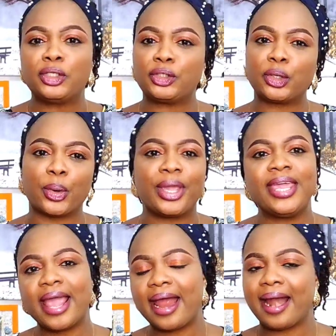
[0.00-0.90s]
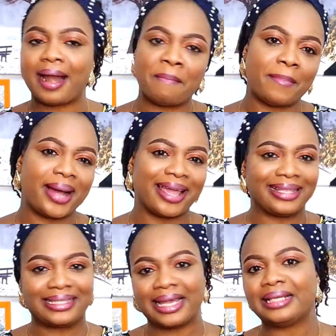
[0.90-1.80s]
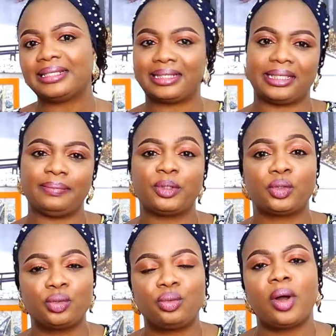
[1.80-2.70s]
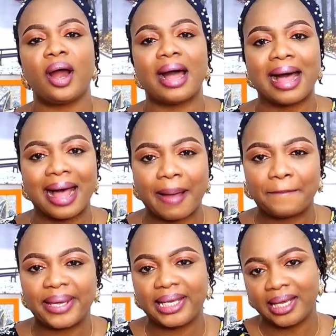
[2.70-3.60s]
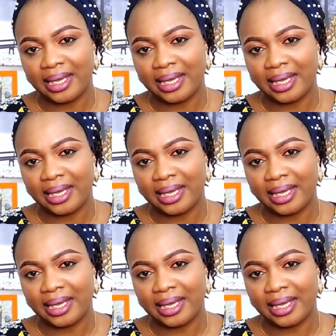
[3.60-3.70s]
So here are my 10 tips to a happy,